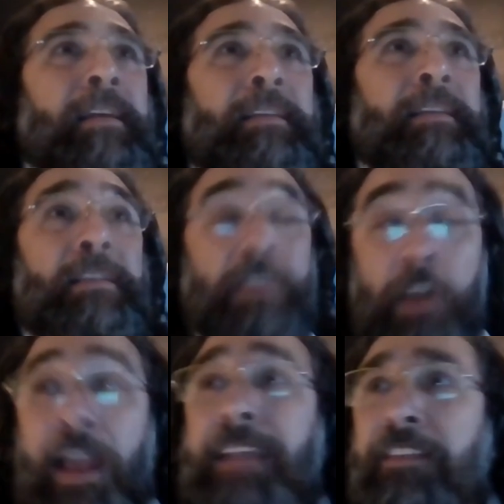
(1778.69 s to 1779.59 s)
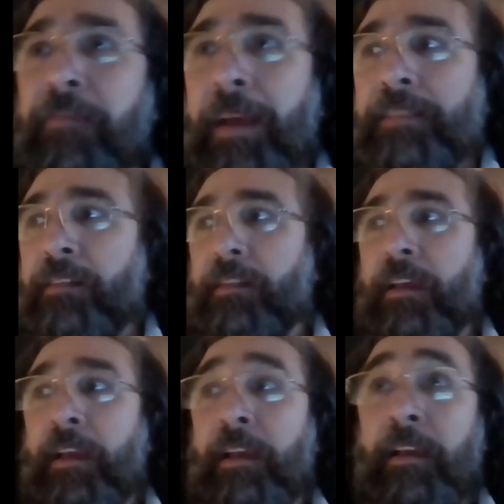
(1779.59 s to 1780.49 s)
is a collective matter,
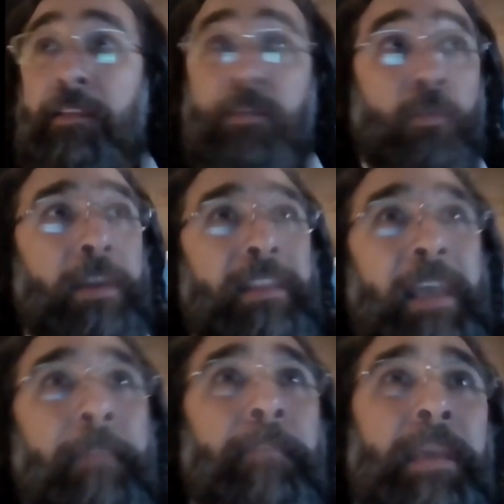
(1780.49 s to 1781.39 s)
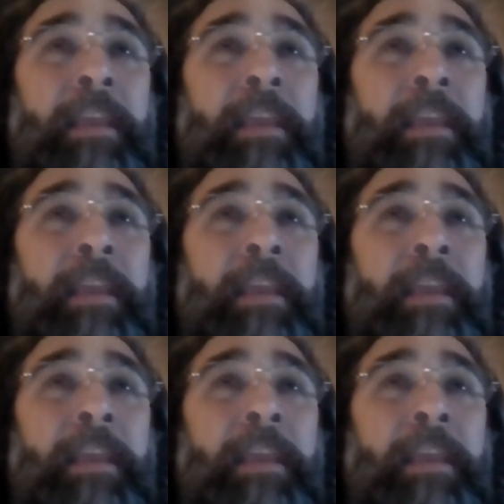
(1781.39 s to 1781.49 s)
so it can be